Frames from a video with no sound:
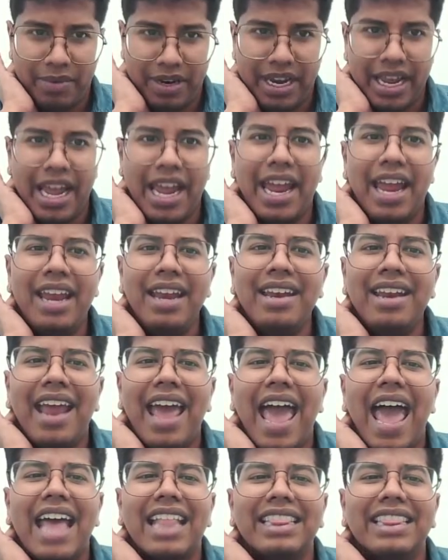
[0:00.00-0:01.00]
10,
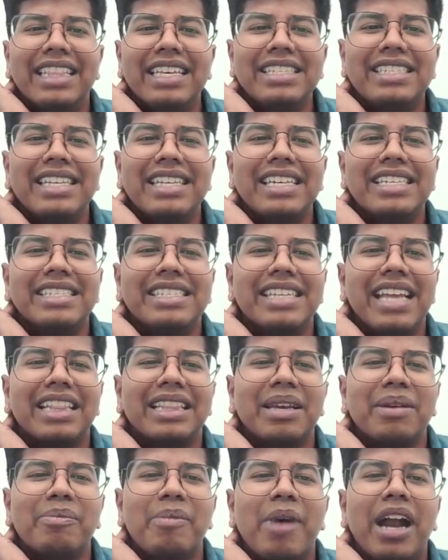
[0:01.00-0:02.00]
and this is
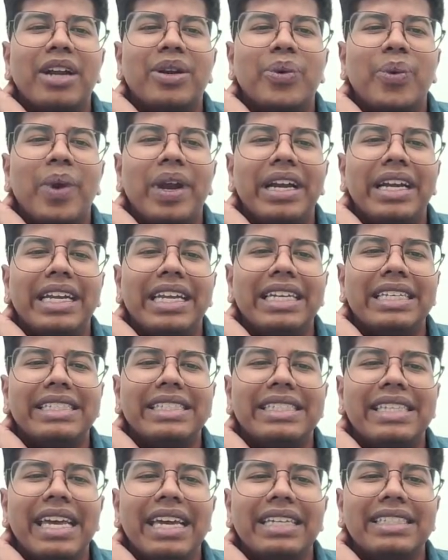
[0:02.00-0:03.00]
nothing but
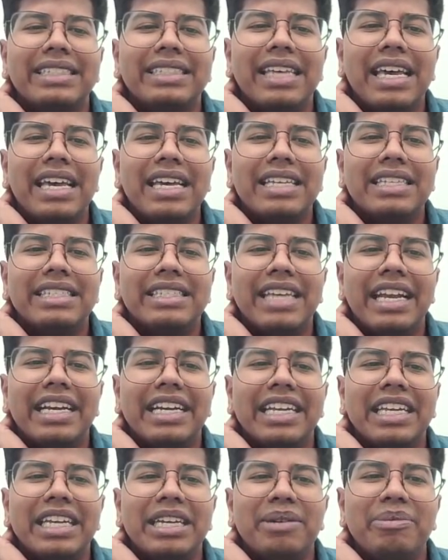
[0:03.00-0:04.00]
26
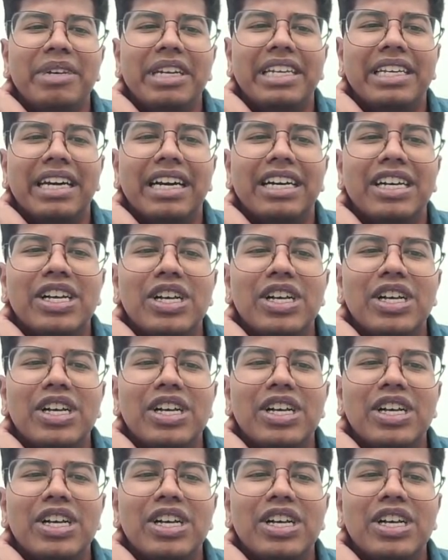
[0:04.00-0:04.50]
centimeter.